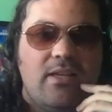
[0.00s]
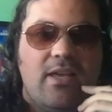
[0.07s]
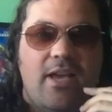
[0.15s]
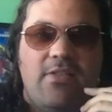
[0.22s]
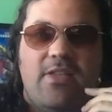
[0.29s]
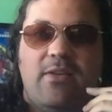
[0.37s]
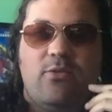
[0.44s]

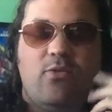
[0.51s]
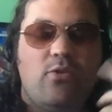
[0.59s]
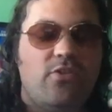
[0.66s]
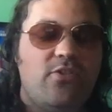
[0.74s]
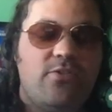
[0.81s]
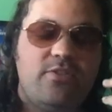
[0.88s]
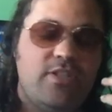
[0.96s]
And then, of
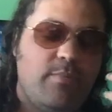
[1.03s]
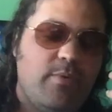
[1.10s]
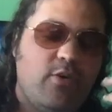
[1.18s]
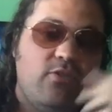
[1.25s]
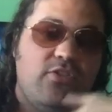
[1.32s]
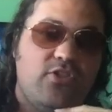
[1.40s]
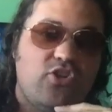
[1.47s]
course,
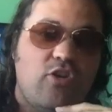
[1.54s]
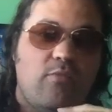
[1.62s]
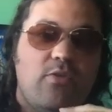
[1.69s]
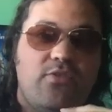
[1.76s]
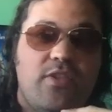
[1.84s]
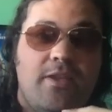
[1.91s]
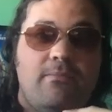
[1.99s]
typical
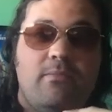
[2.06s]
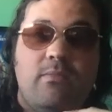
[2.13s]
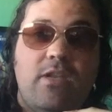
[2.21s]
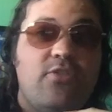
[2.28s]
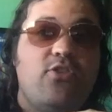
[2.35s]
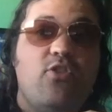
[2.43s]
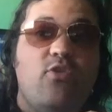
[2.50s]
Sesshomaru saying,
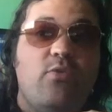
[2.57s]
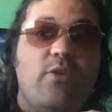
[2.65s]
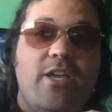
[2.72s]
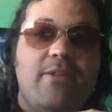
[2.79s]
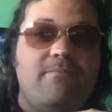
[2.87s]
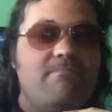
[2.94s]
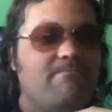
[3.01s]
let's go,
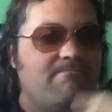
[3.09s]
Rin.